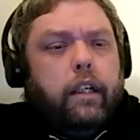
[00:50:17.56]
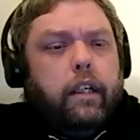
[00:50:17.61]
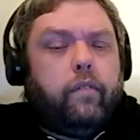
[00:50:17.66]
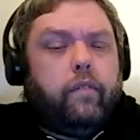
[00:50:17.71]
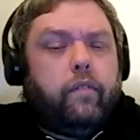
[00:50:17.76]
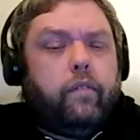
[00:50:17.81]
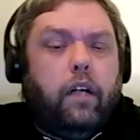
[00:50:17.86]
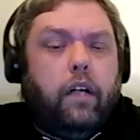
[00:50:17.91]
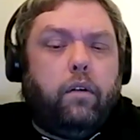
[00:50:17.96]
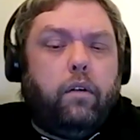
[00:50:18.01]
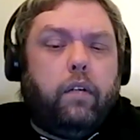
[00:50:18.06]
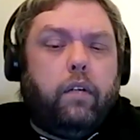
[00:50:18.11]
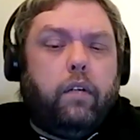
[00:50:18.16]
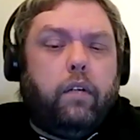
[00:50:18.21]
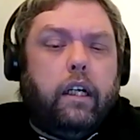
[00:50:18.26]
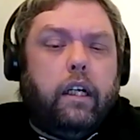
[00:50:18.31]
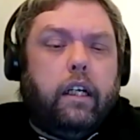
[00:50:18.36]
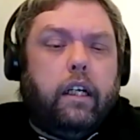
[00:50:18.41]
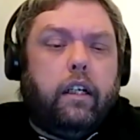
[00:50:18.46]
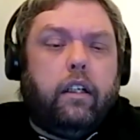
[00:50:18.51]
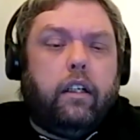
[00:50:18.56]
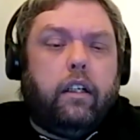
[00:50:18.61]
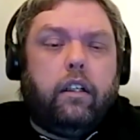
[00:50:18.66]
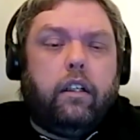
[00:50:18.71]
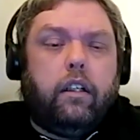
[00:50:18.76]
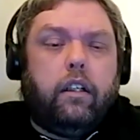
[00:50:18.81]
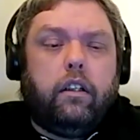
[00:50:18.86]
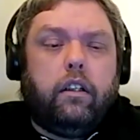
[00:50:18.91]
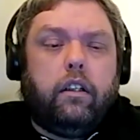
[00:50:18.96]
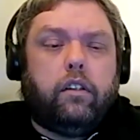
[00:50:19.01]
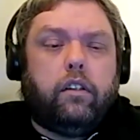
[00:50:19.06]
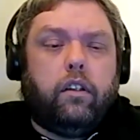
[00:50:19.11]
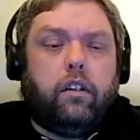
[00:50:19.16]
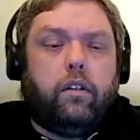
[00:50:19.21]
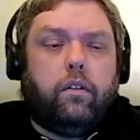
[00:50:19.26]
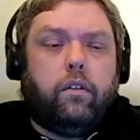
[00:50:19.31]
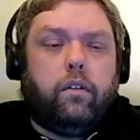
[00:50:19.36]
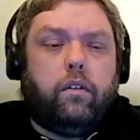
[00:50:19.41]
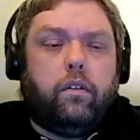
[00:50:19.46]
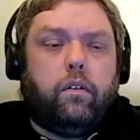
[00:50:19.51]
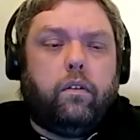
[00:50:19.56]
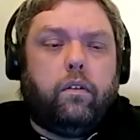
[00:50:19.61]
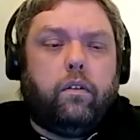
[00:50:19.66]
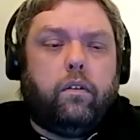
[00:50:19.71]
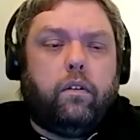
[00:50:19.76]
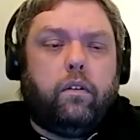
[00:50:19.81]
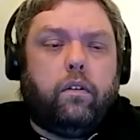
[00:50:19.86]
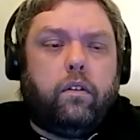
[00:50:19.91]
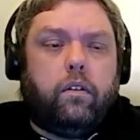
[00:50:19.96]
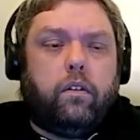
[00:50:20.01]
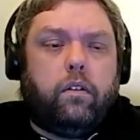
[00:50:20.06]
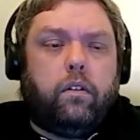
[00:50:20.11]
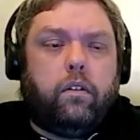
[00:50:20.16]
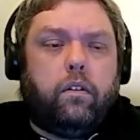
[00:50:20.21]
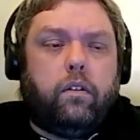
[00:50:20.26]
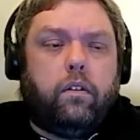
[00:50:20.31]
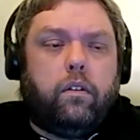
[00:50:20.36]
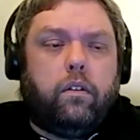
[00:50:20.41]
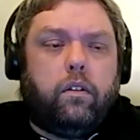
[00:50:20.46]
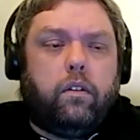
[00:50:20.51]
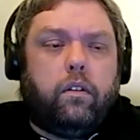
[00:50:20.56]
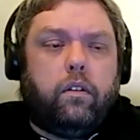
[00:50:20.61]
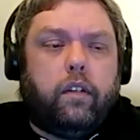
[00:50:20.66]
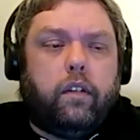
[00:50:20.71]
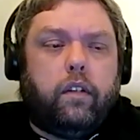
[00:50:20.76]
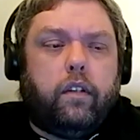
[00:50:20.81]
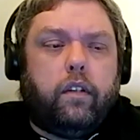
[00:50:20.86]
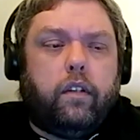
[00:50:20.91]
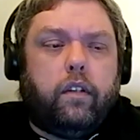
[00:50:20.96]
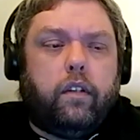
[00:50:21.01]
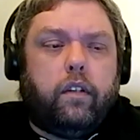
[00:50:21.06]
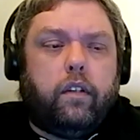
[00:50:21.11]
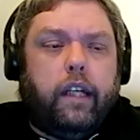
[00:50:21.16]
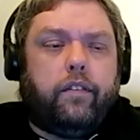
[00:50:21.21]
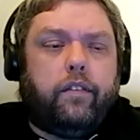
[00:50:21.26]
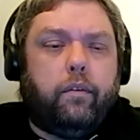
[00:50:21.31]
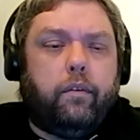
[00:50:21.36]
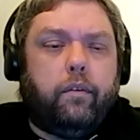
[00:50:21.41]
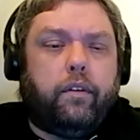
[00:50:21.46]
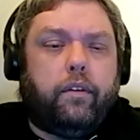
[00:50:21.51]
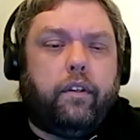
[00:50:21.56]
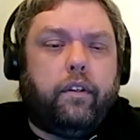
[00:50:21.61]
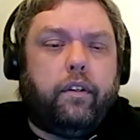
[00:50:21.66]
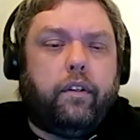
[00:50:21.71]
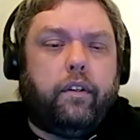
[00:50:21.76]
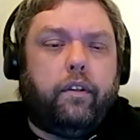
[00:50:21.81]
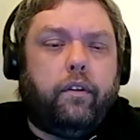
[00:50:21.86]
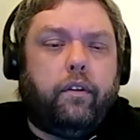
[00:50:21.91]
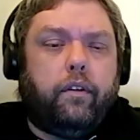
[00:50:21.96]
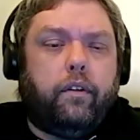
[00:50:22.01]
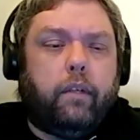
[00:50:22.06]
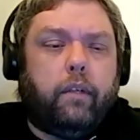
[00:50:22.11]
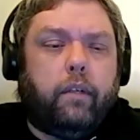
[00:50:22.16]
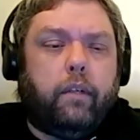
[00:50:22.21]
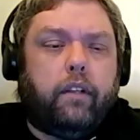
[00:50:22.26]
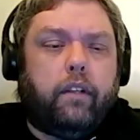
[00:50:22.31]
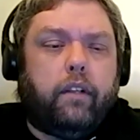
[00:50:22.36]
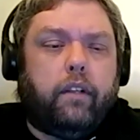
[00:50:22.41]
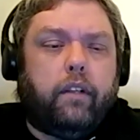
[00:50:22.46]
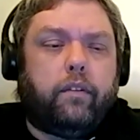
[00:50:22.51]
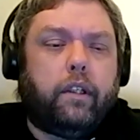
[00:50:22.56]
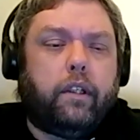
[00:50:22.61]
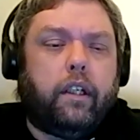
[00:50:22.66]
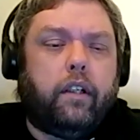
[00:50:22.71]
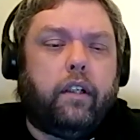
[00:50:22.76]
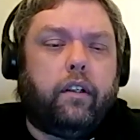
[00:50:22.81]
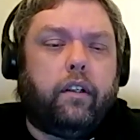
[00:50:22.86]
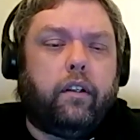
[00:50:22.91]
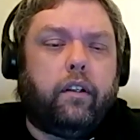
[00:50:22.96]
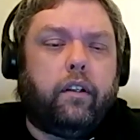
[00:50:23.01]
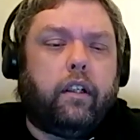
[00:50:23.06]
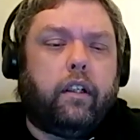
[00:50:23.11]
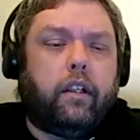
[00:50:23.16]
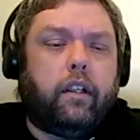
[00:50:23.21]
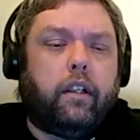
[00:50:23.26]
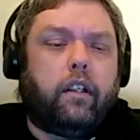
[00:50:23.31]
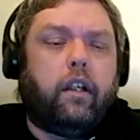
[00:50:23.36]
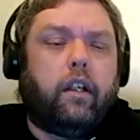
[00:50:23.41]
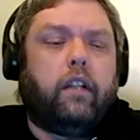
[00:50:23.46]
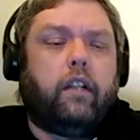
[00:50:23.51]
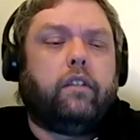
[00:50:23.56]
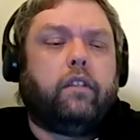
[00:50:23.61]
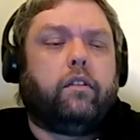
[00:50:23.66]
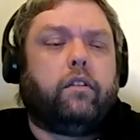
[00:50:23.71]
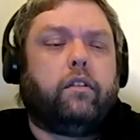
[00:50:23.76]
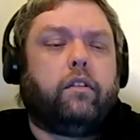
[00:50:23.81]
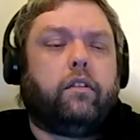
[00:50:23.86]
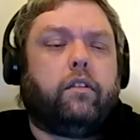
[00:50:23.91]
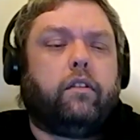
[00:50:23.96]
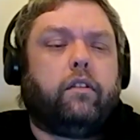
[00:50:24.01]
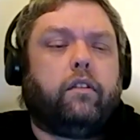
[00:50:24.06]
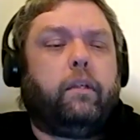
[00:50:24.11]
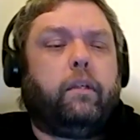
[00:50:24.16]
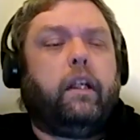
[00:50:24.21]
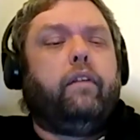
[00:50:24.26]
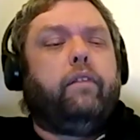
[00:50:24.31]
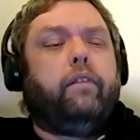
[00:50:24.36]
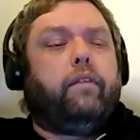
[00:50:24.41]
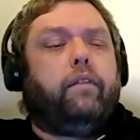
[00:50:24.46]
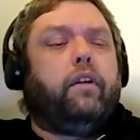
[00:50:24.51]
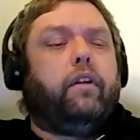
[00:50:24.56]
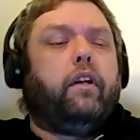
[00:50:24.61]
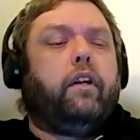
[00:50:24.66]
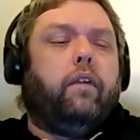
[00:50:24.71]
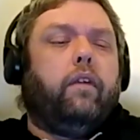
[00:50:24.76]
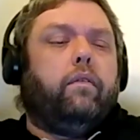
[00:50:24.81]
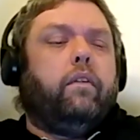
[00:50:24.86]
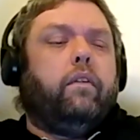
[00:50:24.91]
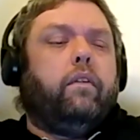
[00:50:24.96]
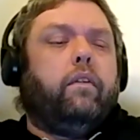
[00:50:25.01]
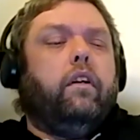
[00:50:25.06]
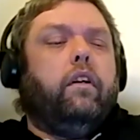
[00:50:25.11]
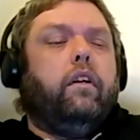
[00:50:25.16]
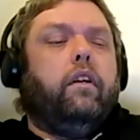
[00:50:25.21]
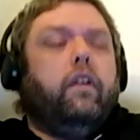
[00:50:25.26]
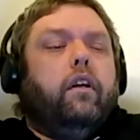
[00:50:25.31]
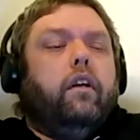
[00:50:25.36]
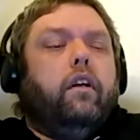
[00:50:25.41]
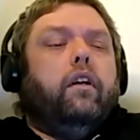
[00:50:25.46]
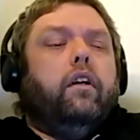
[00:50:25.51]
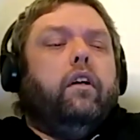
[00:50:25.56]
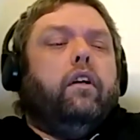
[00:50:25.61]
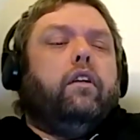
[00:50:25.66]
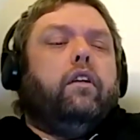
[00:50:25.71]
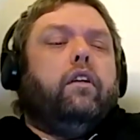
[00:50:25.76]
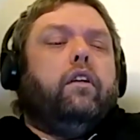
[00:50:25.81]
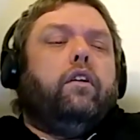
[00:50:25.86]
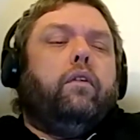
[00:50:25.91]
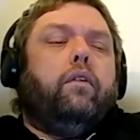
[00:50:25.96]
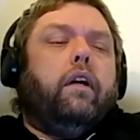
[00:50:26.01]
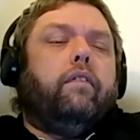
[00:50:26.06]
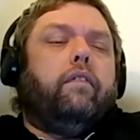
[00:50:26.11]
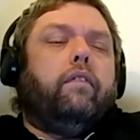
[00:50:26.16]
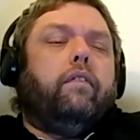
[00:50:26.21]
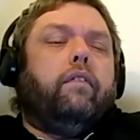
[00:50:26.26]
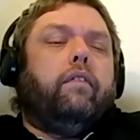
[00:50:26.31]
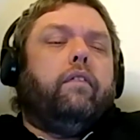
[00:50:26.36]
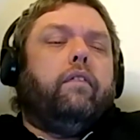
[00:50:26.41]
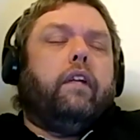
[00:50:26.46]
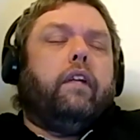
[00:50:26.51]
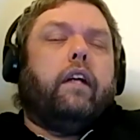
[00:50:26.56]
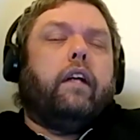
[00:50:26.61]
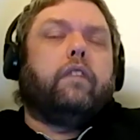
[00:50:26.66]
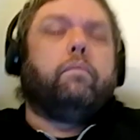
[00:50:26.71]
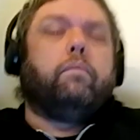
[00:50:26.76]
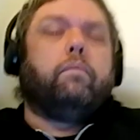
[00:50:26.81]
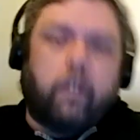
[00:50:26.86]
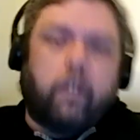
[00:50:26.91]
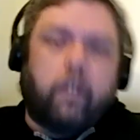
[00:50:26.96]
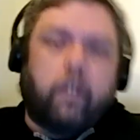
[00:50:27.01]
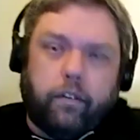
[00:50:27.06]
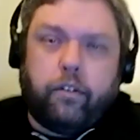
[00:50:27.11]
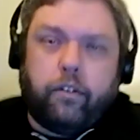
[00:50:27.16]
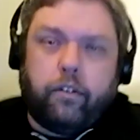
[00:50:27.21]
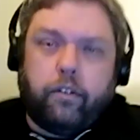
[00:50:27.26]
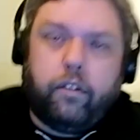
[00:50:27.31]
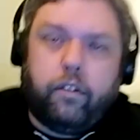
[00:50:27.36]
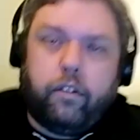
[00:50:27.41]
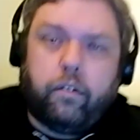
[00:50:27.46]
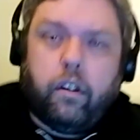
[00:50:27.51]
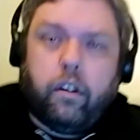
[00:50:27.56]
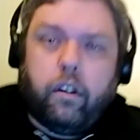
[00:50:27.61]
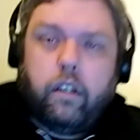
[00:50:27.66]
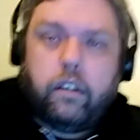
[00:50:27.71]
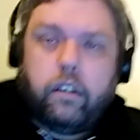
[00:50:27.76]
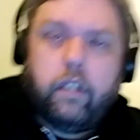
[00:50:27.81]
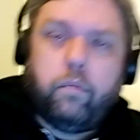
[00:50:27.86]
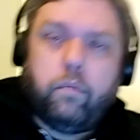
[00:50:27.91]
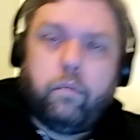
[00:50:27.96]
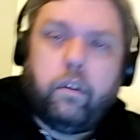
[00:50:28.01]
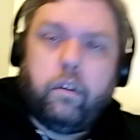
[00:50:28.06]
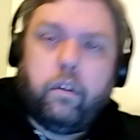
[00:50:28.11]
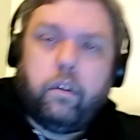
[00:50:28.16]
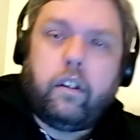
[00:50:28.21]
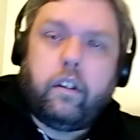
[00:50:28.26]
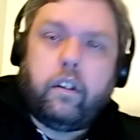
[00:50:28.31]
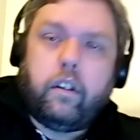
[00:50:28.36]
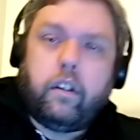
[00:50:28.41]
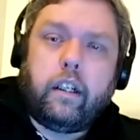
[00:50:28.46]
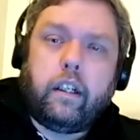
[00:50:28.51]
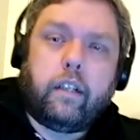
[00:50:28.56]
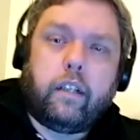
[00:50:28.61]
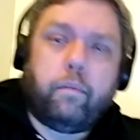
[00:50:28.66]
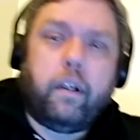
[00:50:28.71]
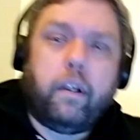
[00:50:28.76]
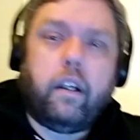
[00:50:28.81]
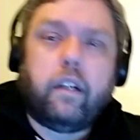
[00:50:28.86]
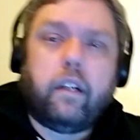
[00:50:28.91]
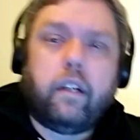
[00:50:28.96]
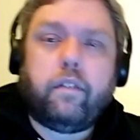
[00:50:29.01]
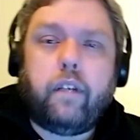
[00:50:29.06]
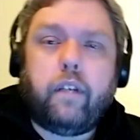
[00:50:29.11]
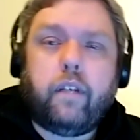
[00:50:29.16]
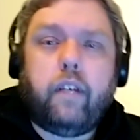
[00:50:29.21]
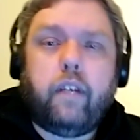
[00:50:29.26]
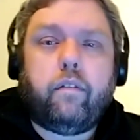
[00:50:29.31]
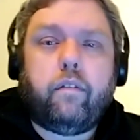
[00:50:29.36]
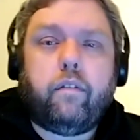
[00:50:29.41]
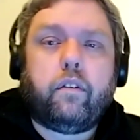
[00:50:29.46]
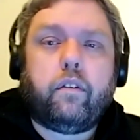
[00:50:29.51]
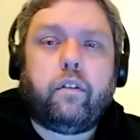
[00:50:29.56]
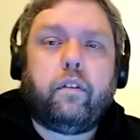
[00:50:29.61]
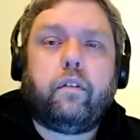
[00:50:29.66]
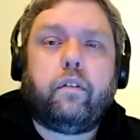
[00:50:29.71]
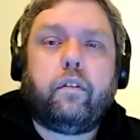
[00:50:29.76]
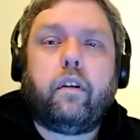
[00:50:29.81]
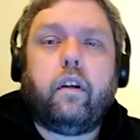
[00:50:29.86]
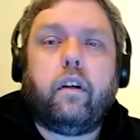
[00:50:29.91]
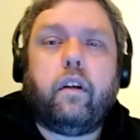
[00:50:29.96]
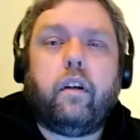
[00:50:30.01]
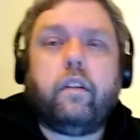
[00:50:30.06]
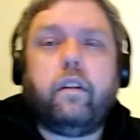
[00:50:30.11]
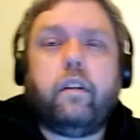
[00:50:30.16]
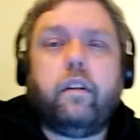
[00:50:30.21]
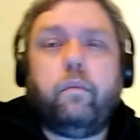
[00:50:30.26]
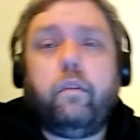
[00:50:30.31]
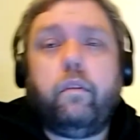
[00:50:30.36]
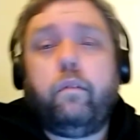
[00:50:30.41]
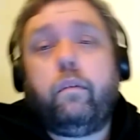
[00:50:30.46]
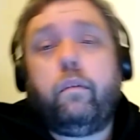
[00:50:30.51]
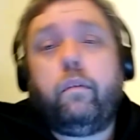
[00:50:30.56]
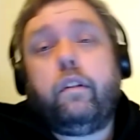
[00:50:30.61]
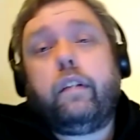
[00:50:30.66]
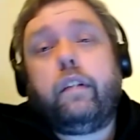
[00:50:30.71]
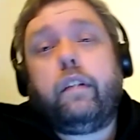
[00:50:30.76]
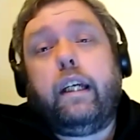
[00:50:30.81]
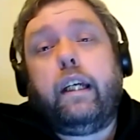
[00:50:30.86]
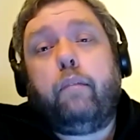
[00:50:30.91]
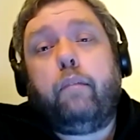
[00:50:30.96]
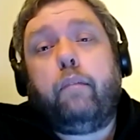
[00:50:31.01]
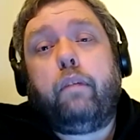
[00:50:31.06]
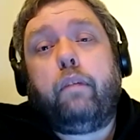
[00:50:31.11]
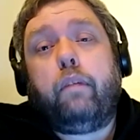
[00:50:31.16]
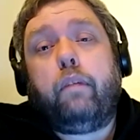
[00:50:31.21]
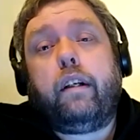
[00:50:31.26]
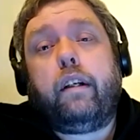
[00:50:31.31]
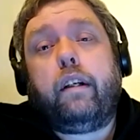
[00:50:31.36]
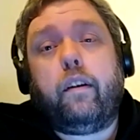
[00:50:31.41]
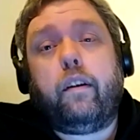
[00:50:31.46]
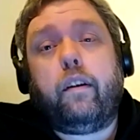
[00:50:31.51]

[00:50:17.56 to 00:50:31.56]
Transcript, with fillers: you know, uh, so yeah, see what you can do about switching out your uh, console. I mean, even if you don't, you have an Xbox version to do content with, and I got the PS5 version to do content with. We just can't play okay. together.